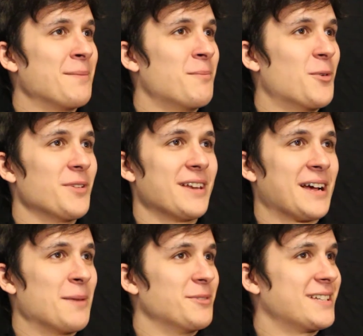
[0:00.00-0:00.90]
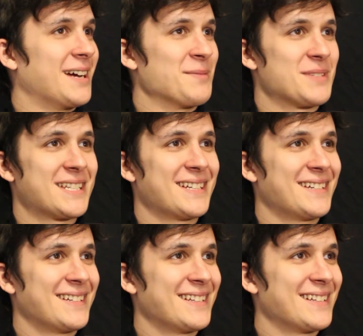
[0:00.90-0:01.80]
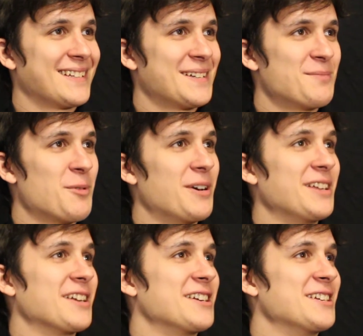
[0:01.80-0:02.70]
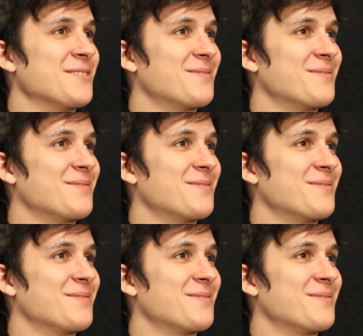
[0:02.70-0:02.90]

up more than a couple times. But what are you going to